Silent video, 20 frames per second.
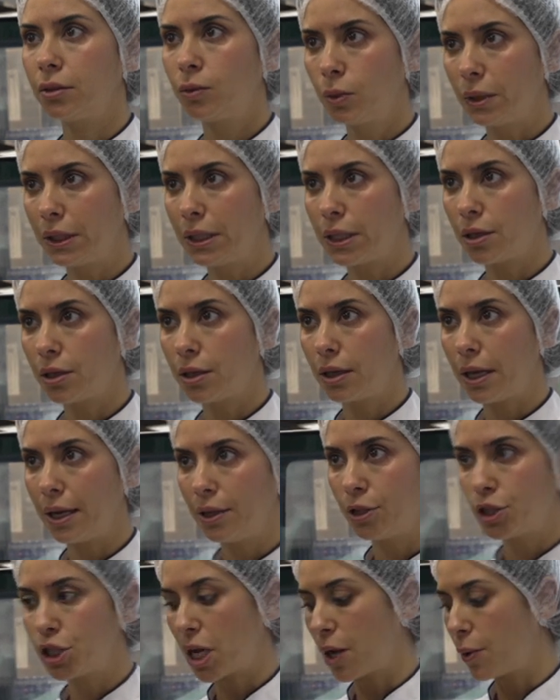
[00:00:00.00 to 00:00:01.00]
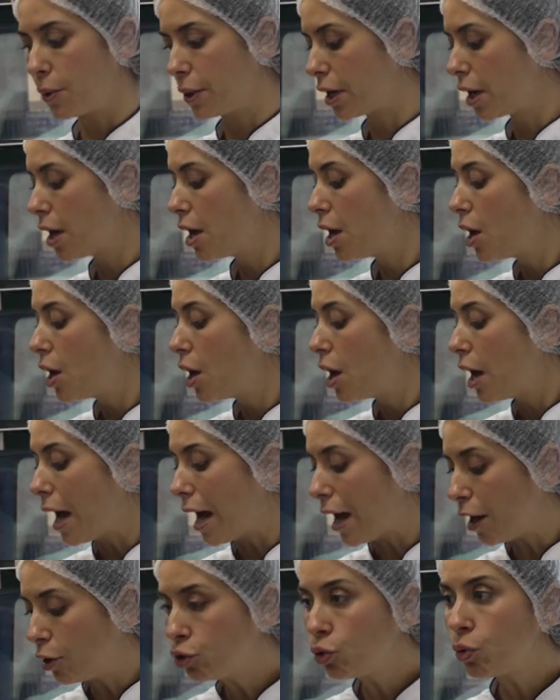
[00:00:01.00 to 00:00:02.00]
with the hand shower.
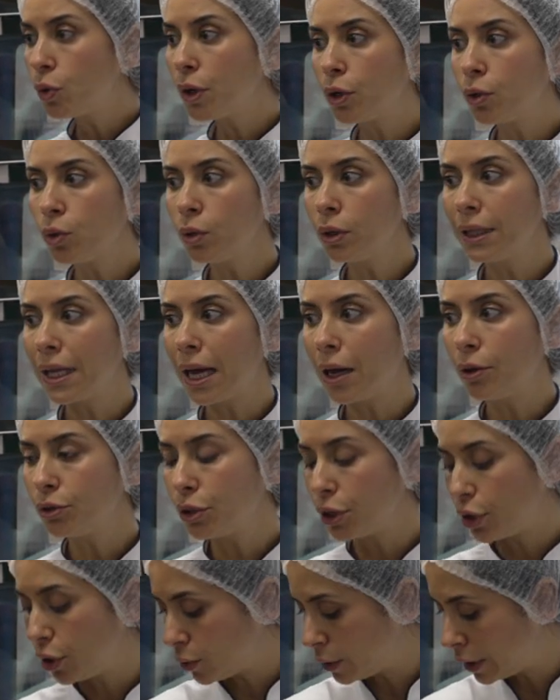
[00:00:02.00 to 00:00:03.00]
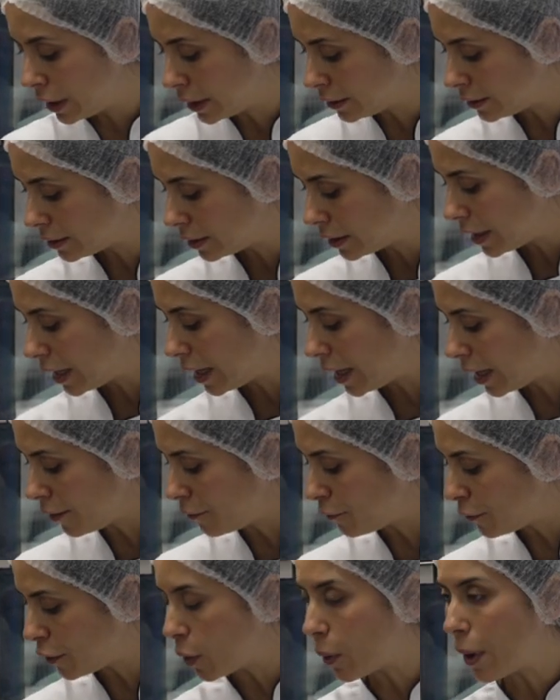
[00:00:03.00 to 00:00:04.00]
How do we cool down the unit?
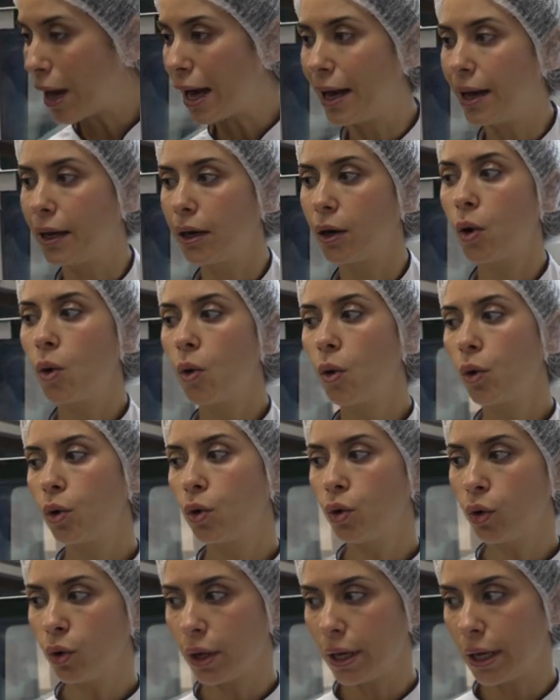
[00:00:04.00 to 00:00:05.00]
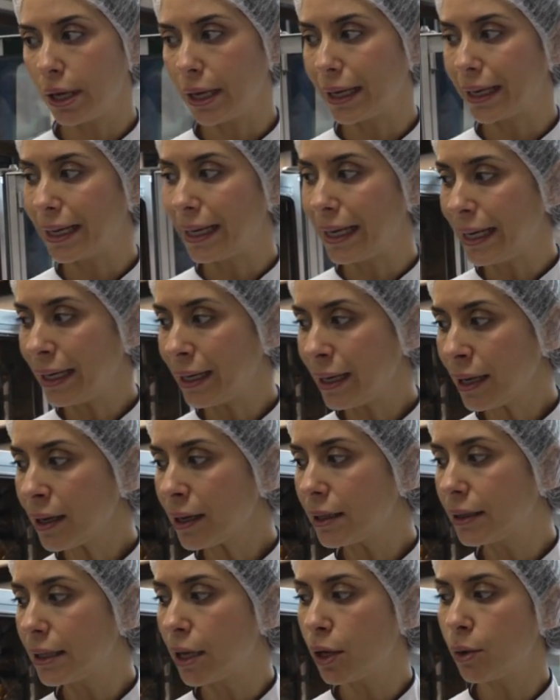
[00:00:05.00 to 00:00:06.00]
If you are cleaning,
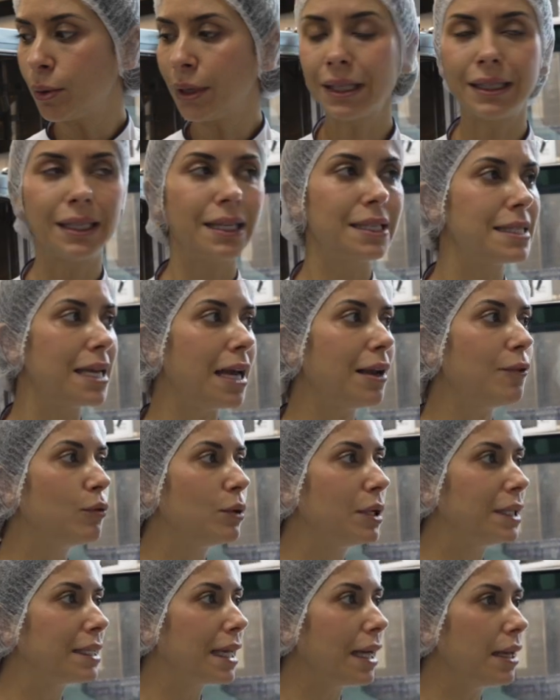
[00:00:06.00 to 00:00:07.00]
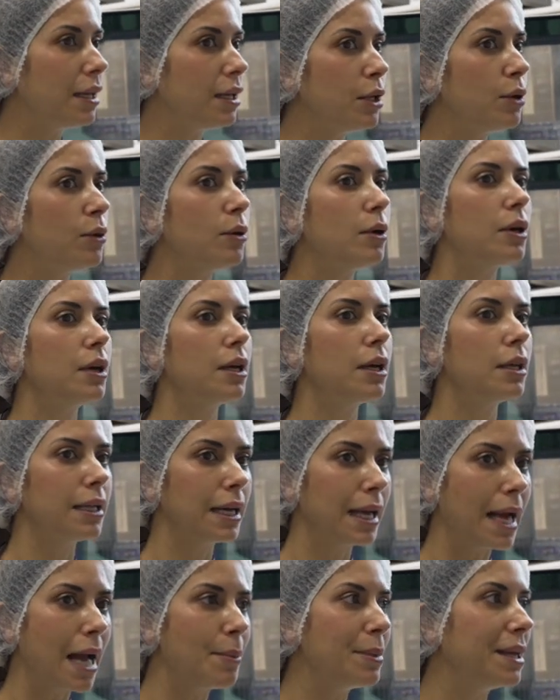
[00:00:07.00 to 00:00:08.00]
the unit itself will tell you the
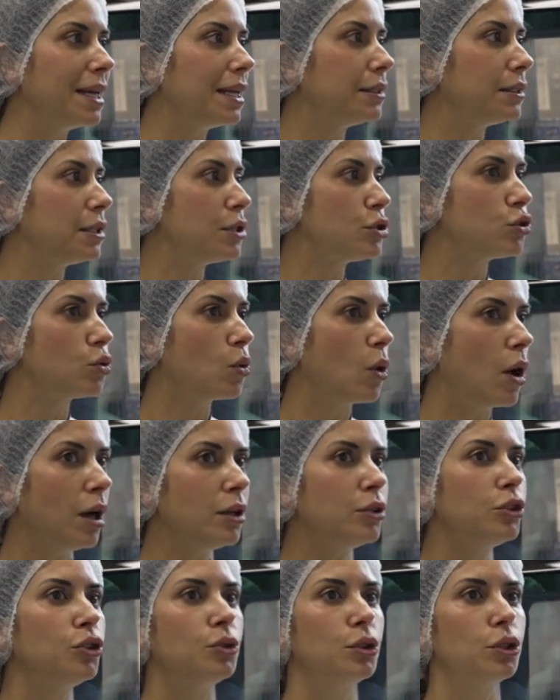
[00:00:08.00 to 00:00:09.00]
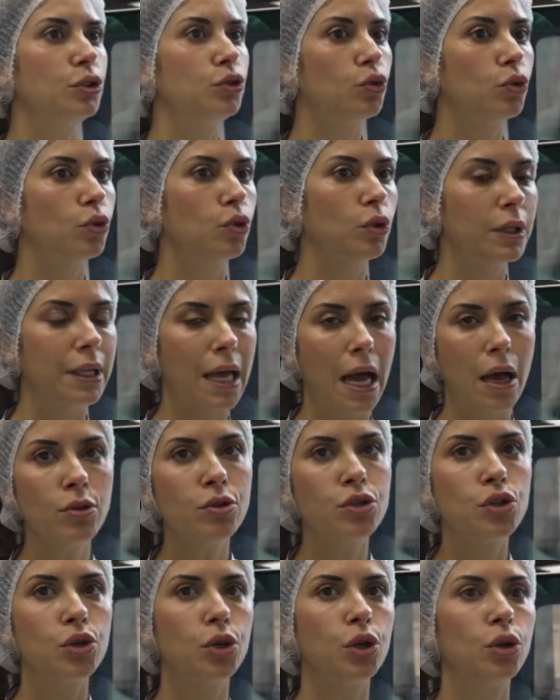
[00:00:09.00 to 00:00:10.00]
cabinet is too hot, you need to cool down,
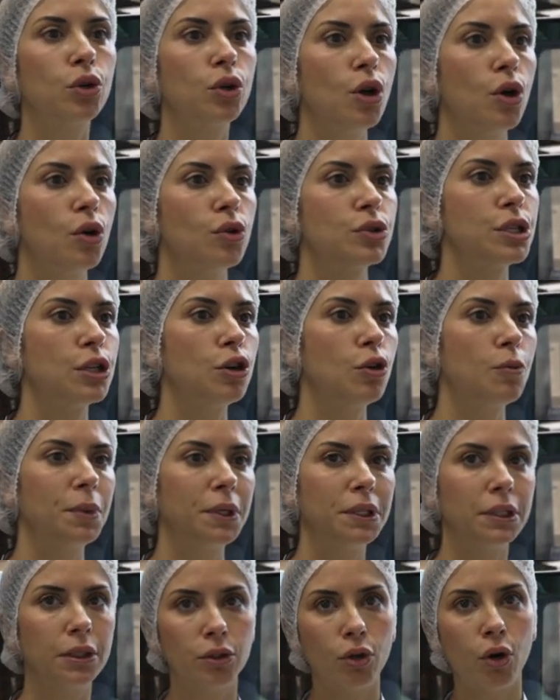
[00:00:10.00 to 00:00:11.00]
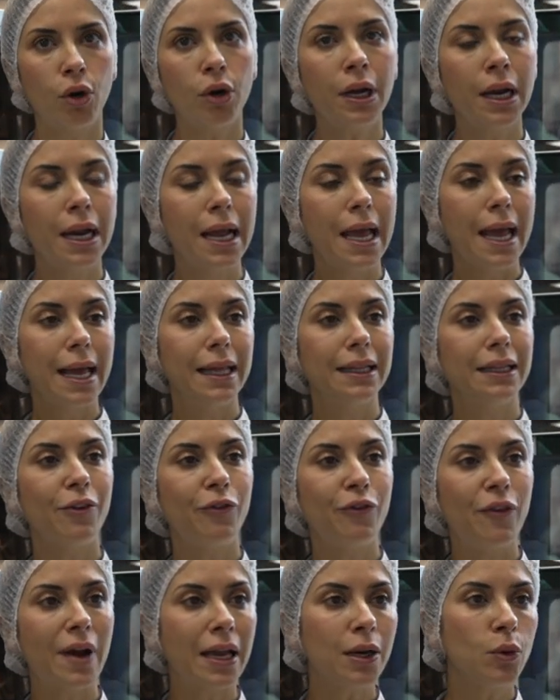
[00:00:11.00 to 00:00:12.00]
so you close and open the door and the
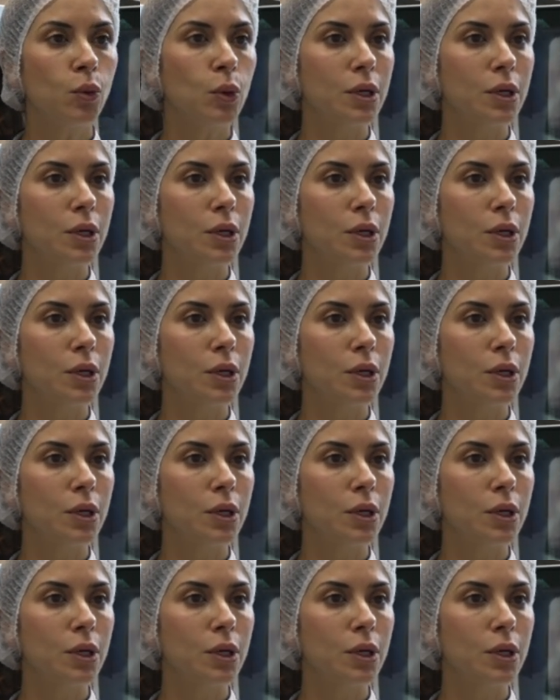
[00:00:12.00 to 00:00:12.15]
fan